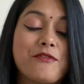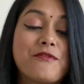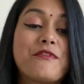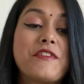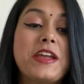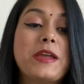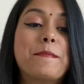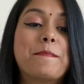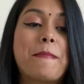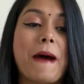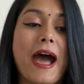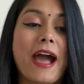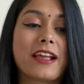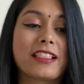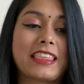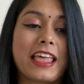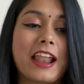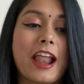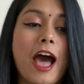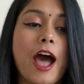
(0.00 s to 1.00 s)

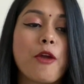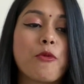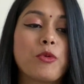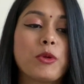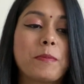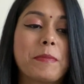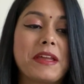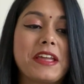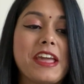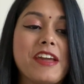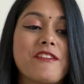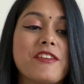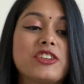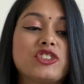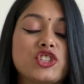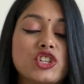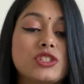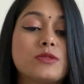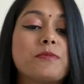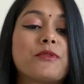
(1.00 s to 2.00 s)
feedback that I would be giving
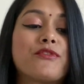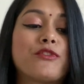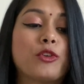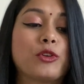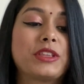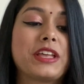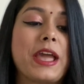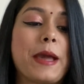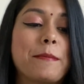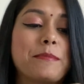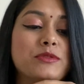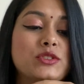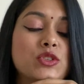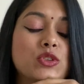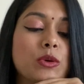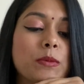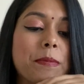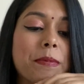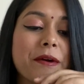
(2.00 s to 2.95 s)
just before the episode.